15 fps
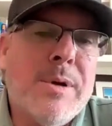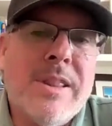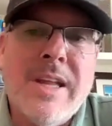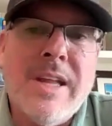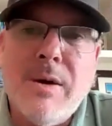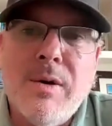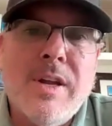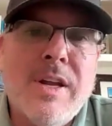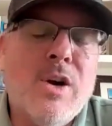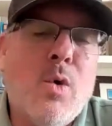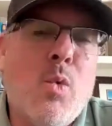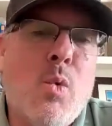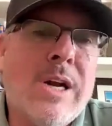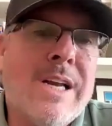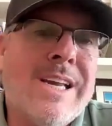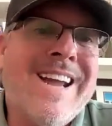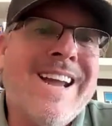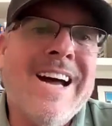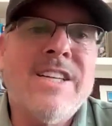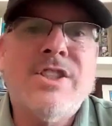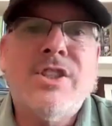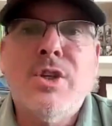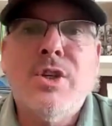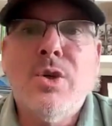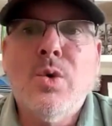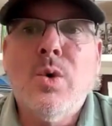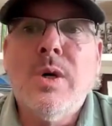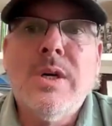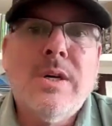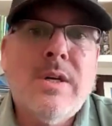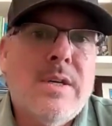and then, what got you,